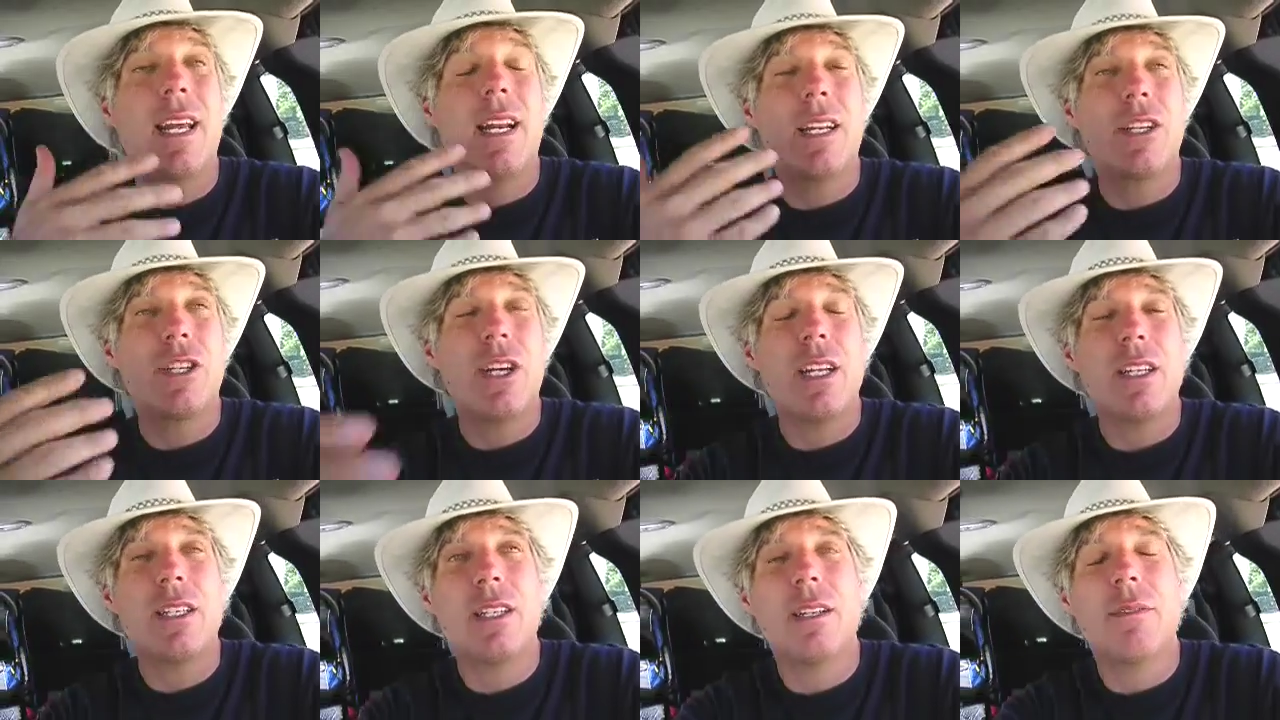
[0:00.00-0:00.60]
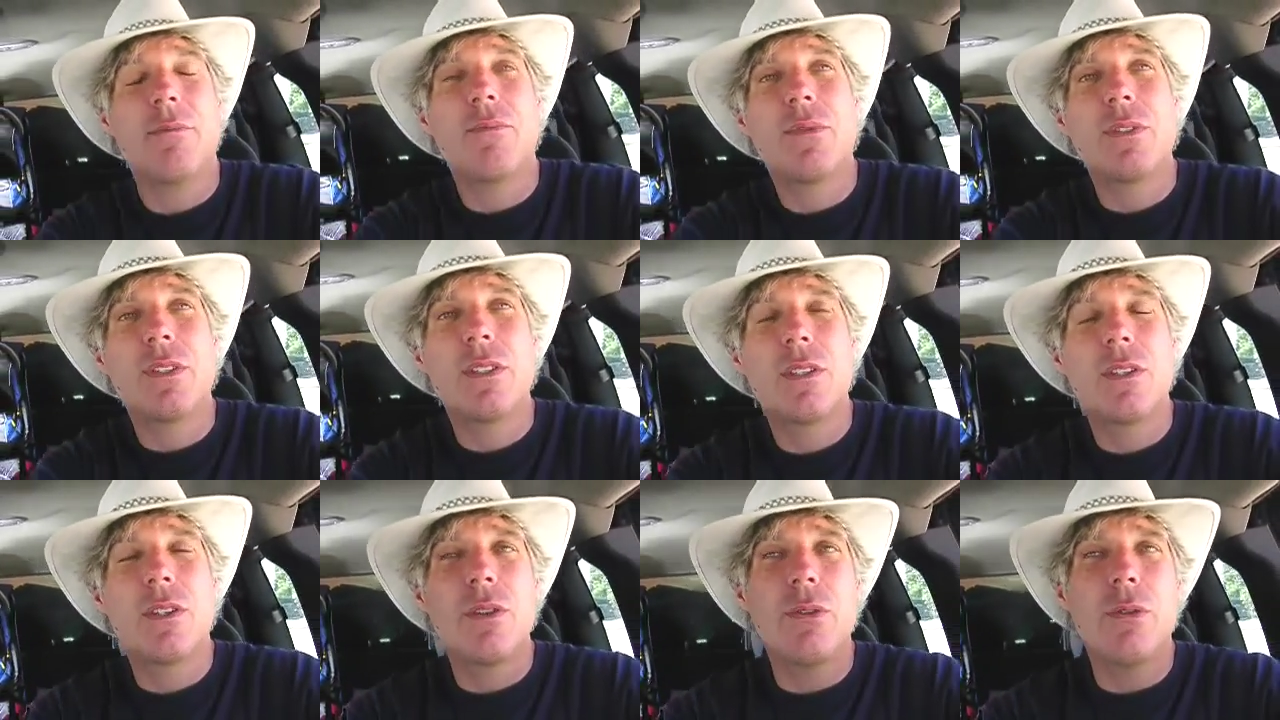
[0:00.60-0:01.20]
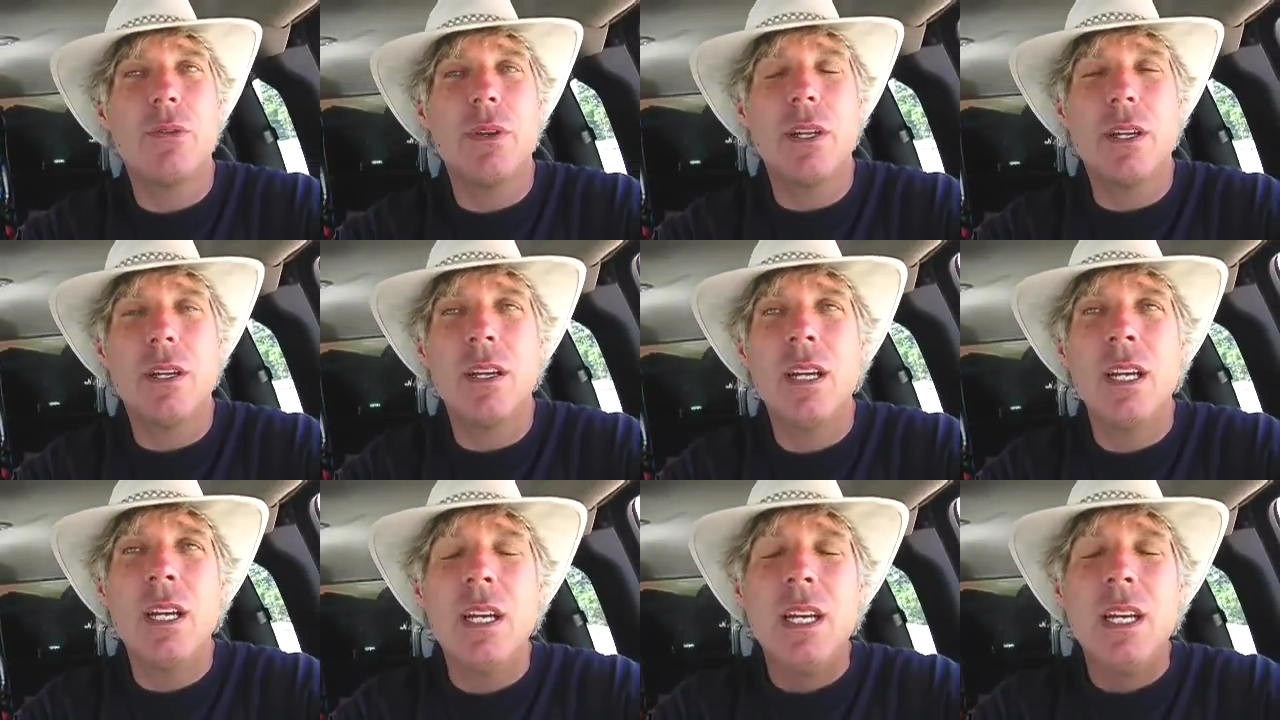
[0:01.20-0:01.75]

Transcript: didn't get a chance to, to uh,